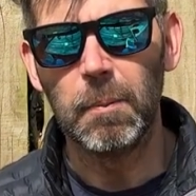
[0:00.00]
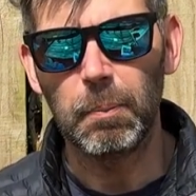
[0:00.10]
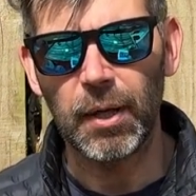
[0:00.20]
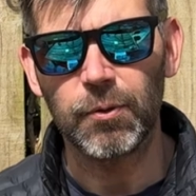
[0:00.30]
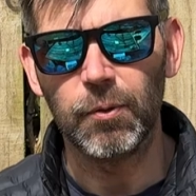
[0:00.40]

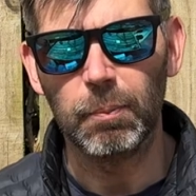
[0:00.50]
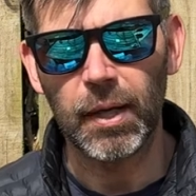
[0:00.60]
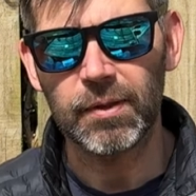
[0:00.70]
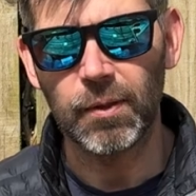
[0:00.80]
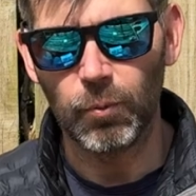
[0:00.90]
better and
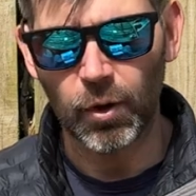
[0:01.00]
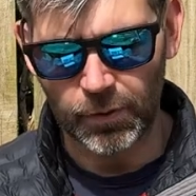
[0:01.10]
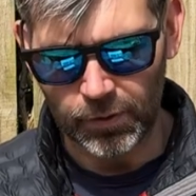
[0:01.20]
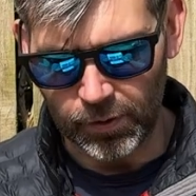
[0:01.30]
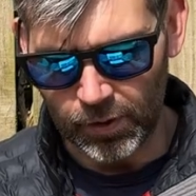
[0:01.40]
better
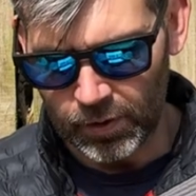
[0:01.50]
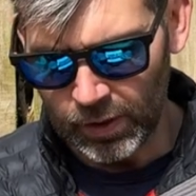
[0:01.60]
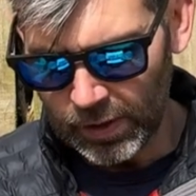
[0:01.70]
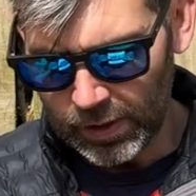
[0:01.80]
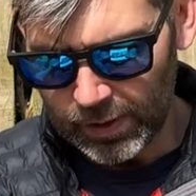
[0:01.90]
rather than
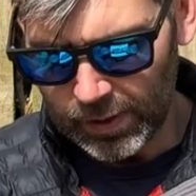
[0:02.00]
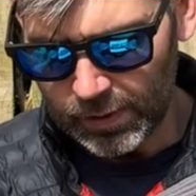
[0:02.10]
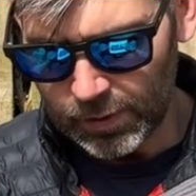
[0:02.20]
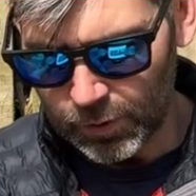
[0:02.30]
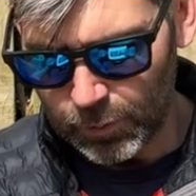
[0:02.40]

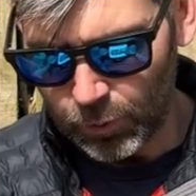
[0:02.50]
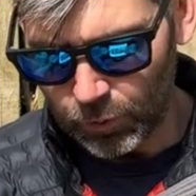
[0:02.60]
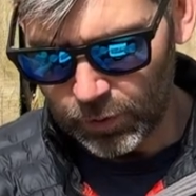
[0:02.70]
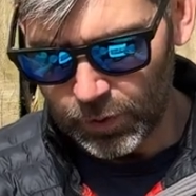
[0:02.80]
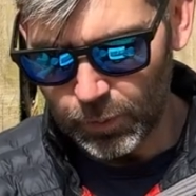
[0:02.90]
getting
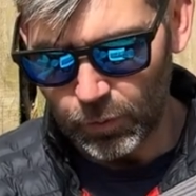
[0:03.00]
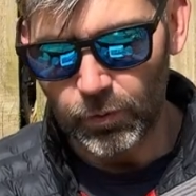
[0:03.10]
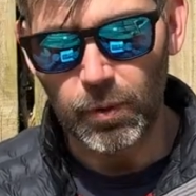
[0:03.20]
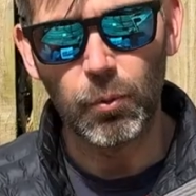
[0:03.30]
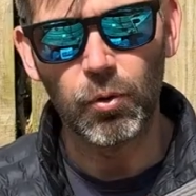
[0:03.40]
smaller and
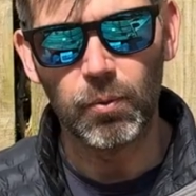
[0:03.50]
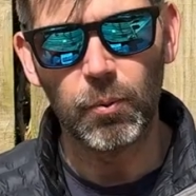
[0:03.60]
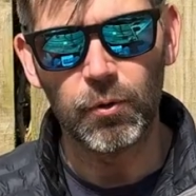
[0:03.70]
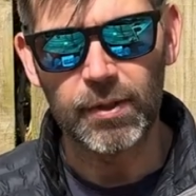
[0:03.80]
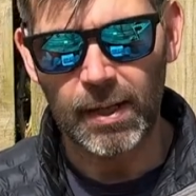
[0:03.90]
smaller and
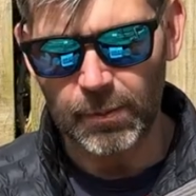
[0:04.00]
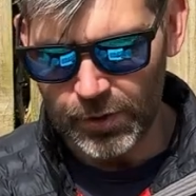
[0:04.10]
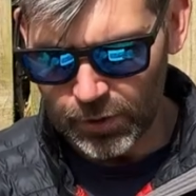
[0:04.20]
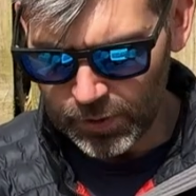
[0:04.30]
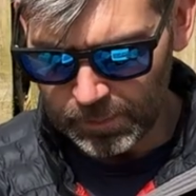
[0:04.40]
more
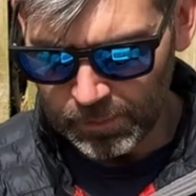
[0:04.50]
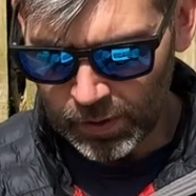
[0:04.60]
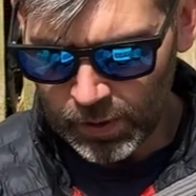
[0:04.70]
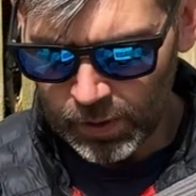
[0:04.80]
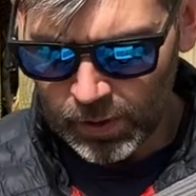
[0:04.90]
damaged.
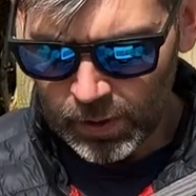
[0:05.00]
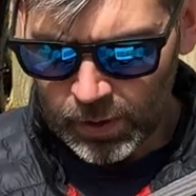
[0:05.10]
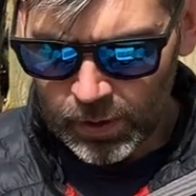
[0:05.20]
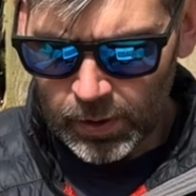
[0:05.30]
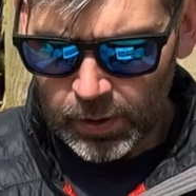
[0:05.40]

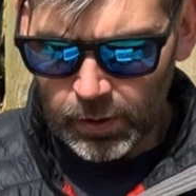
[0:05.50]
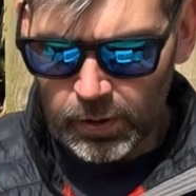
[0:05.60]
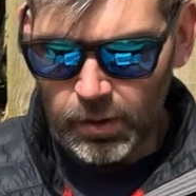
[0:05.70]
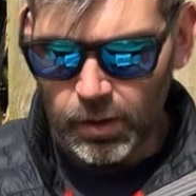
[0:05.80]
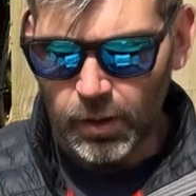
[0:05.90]

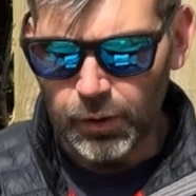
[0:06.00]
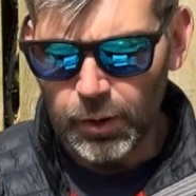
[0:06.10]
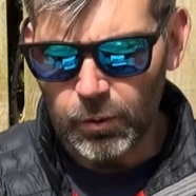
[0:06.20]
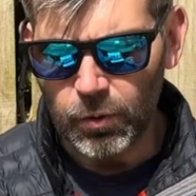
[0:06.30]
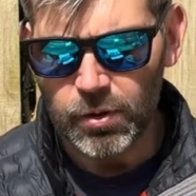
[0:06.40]
I
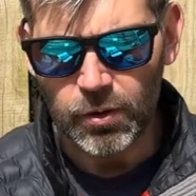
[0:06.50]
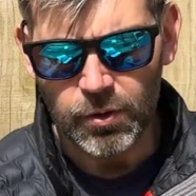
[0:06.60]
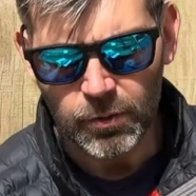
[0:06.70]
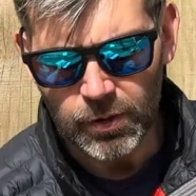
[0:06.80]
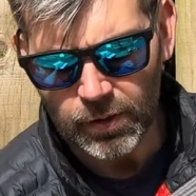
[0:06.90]
think what I'll
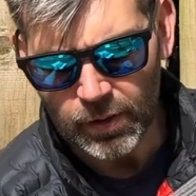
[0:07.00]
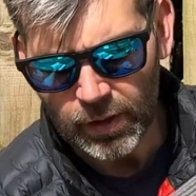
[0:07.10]
do is